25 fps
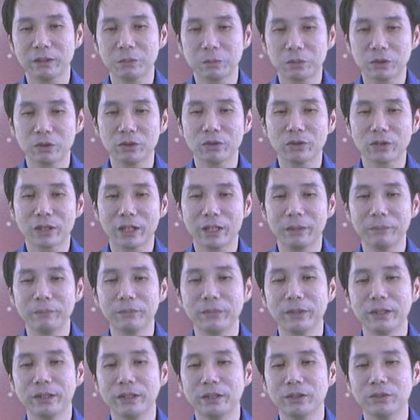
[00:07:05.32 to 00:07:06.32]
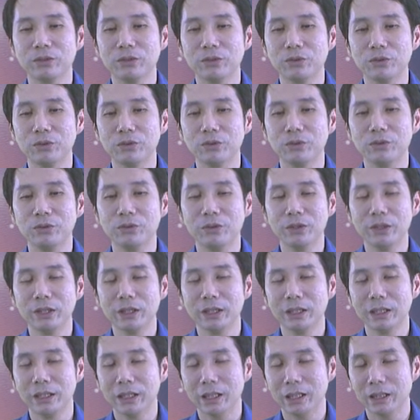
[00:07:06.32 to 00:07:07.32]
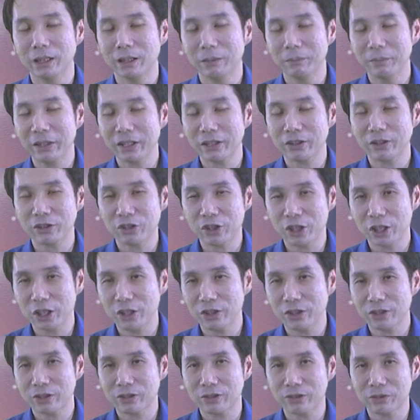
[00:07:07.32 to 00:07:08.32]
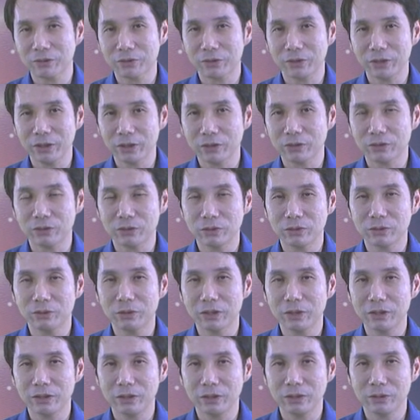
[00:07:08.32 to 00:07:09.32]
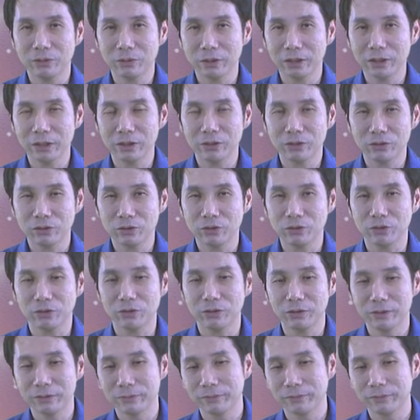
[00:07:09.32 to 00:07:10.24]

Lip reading: the program to make the changes for it to do what you want it to do.